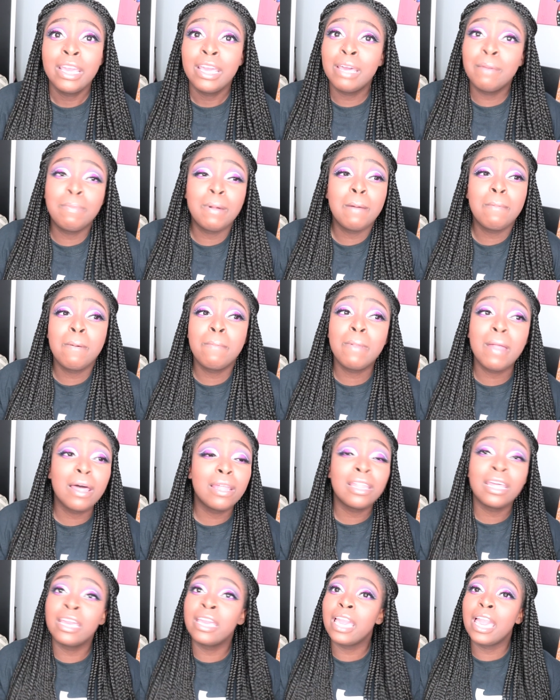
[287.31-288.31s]
And blah, blah, blah.
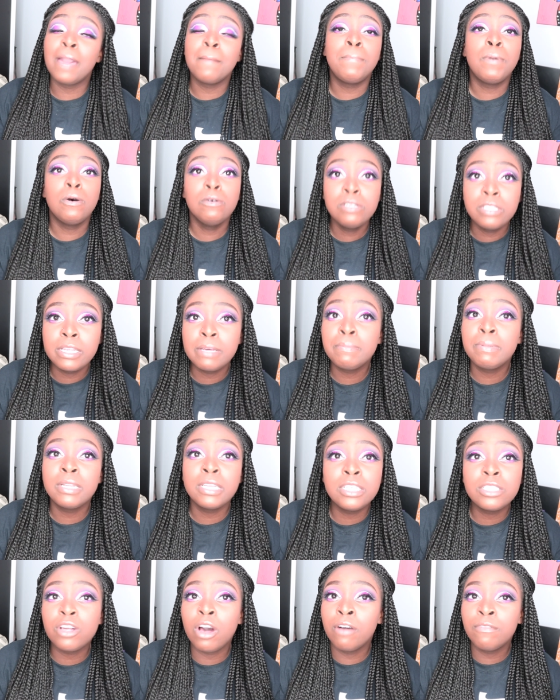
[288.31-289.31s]
Like, and posting
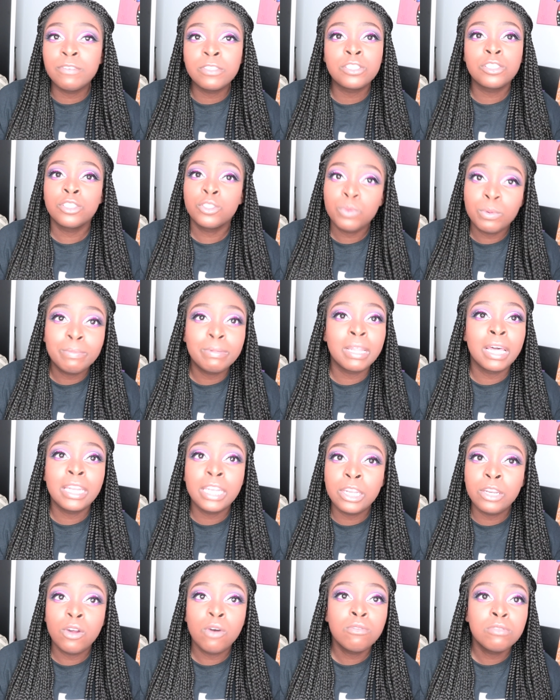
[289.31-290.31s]
police officers with
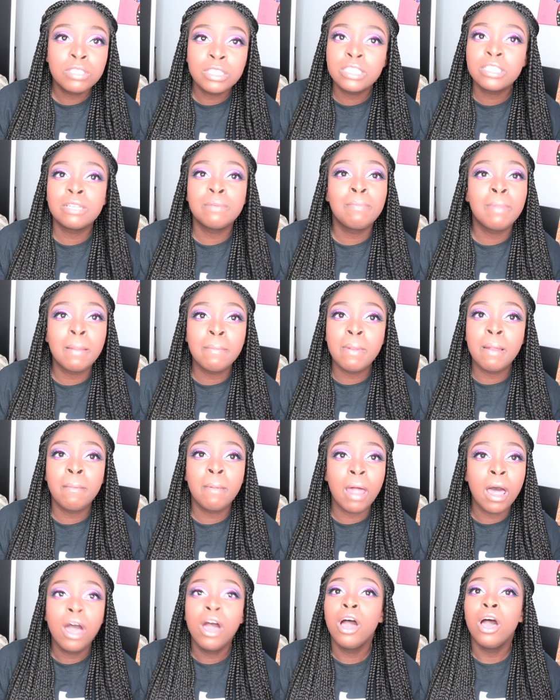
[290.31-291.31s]
bloody noses and blah, blah,
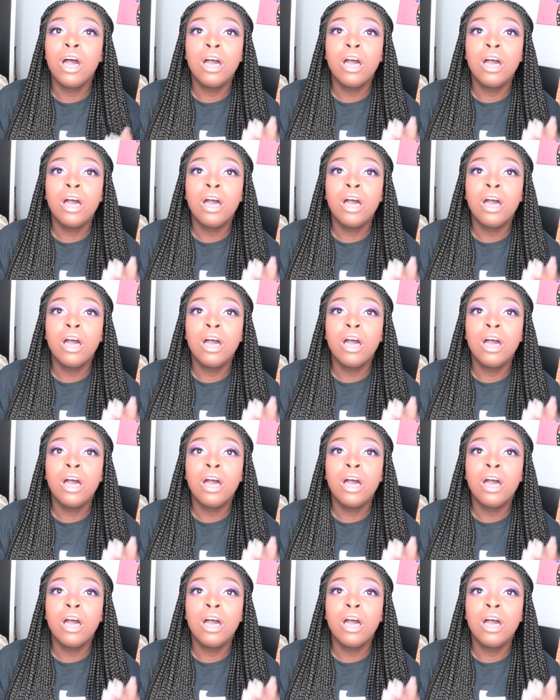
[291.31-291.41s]
blah.